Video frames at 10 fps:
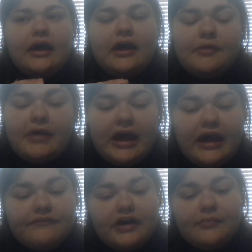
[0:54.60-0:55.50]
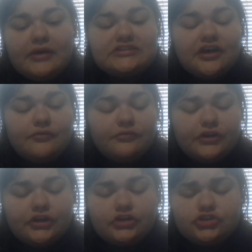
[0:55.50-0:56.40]
Um, I have found myself
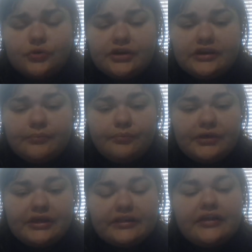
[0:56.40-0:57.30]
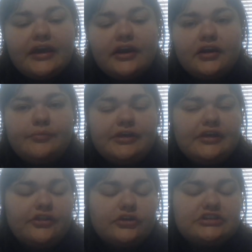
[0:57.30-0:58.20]
really enjoying being there,
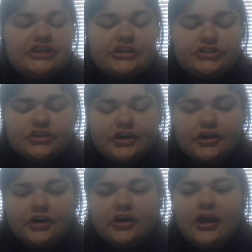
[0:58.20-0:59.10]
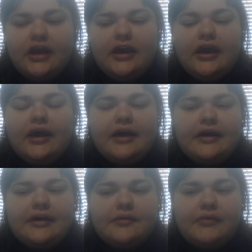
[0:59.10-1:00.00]
being their teacher,
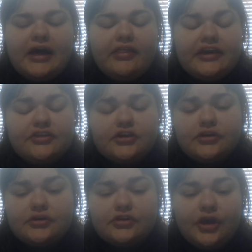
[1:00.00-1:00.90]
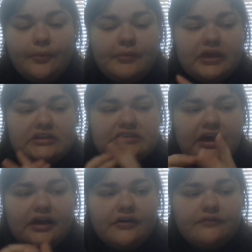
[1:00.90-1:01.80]
um, I like their you know mix
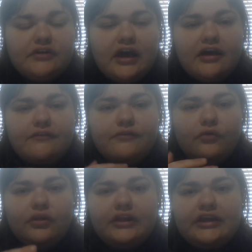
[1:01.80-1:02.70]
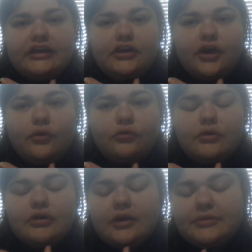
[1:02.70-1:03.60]
of not fully you know
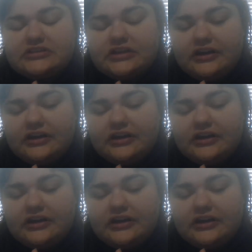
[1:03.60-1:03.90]
grown up as